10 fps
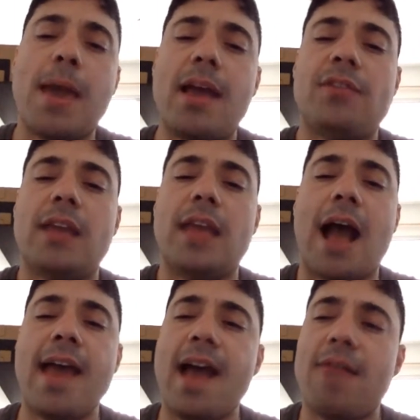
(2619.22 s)
imagine
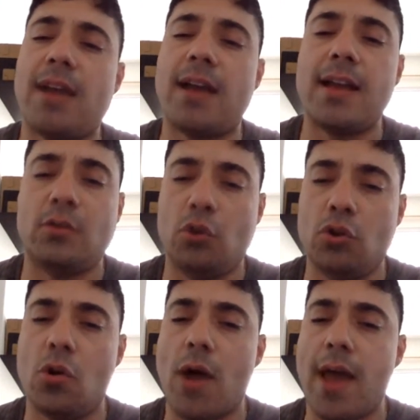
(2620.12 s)
I have a gun. Do
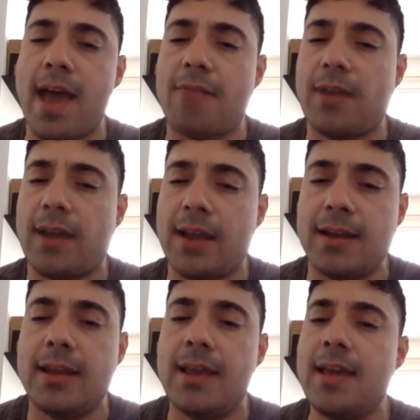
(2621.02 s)
you know I have a
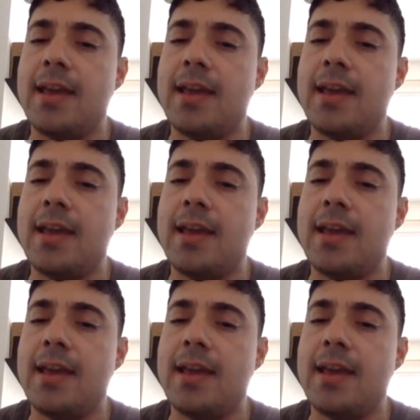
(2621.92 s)
gun?